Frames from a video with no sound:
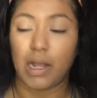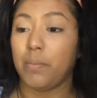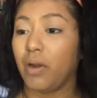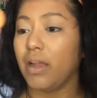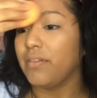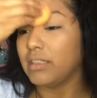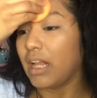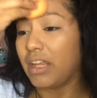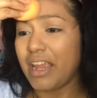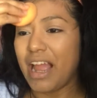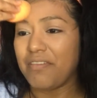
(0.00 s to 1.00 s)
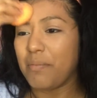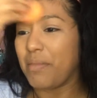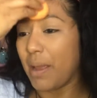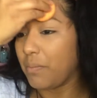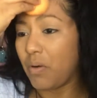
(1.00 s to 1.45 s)
boyfriend's like, you have a
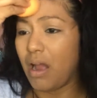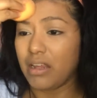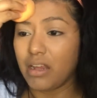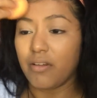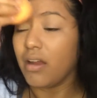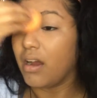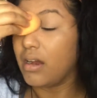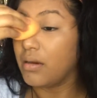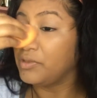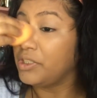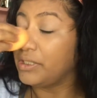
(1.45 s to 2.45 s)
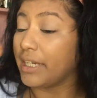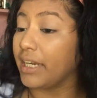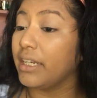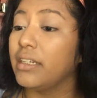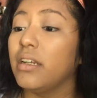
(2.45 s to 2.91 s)
pimple on your
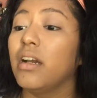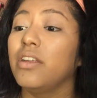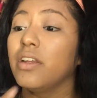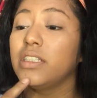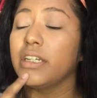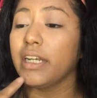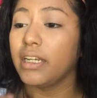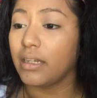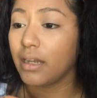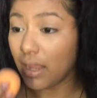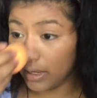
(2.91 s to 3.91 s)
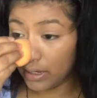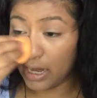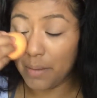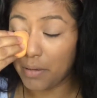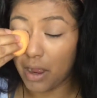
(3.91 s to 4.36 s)
chin, on your chin.
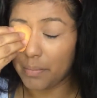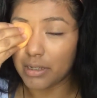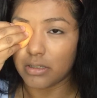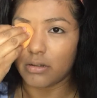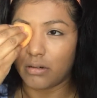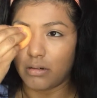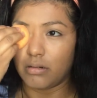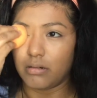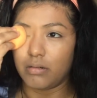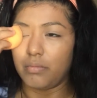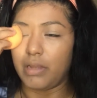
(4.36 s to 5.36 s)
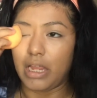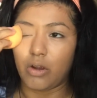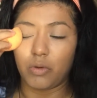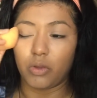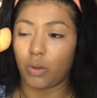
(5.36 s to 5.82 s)
Can I pop it? So me
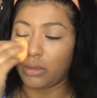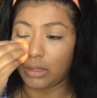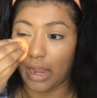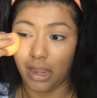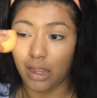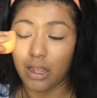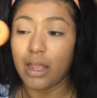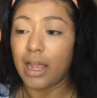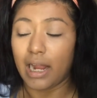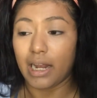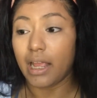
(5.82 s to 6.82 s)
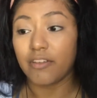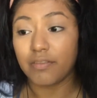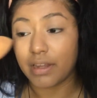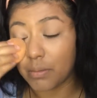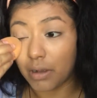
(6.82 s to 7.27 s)
como tonta, I let him
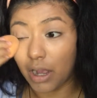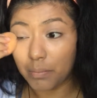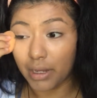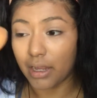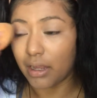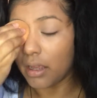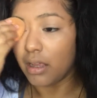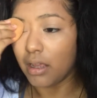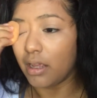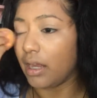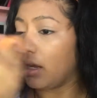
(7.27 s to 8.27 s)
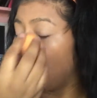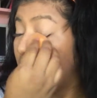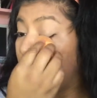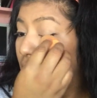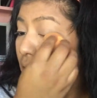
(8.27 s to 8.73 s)
freaking pop it.
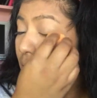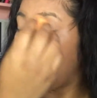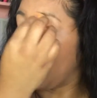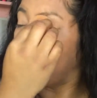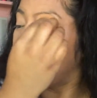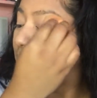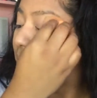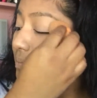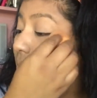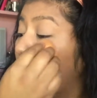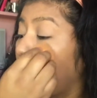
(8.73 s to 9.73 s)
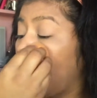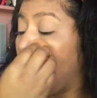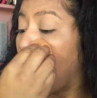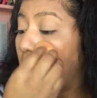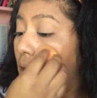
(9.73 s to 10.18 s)
And look what happened.
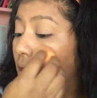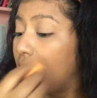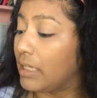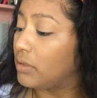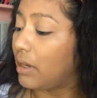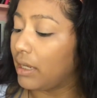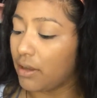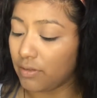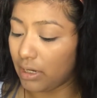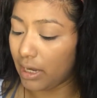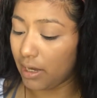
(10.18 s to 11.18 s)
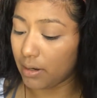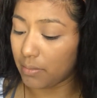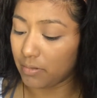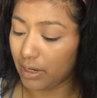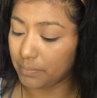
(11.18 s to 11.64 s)
That's why I get for letting
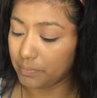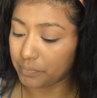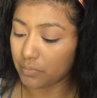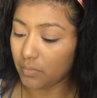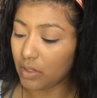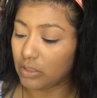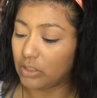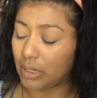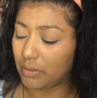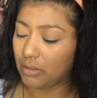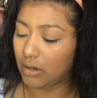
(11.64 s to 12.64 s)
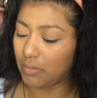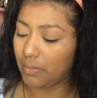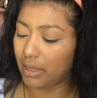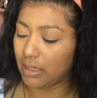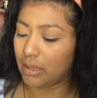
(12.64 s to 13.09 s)
him, right? So I'm gonna go
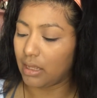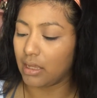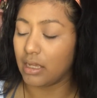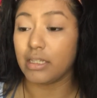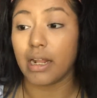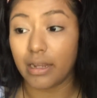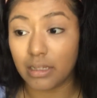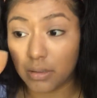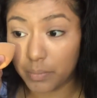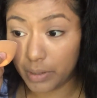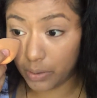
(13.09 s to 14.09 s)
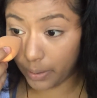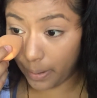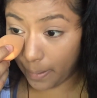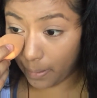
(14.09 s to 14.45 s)
with a setting powder.